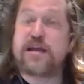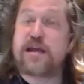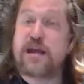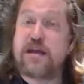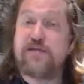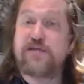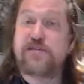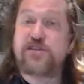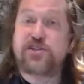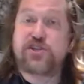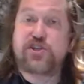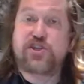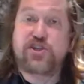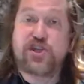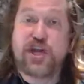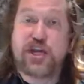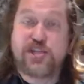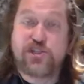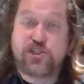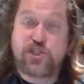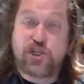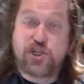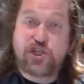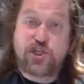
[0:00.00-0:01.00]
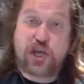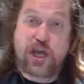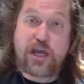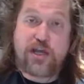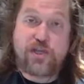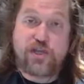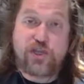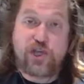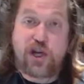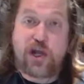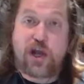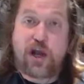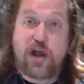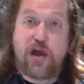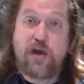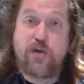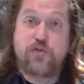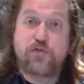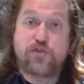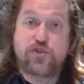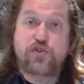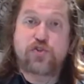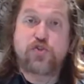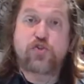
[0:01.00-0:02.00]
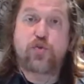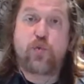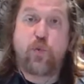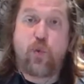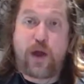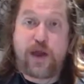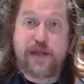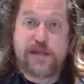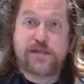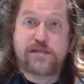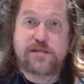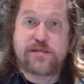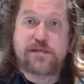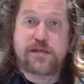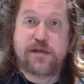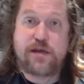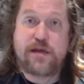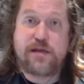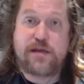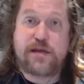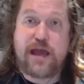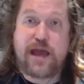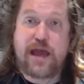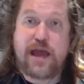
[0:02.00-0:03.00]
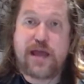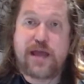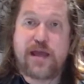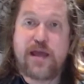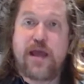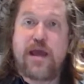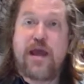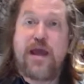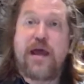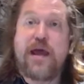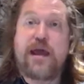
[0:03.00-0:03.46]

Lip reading: I'd even suggest you change your clothes twice a day.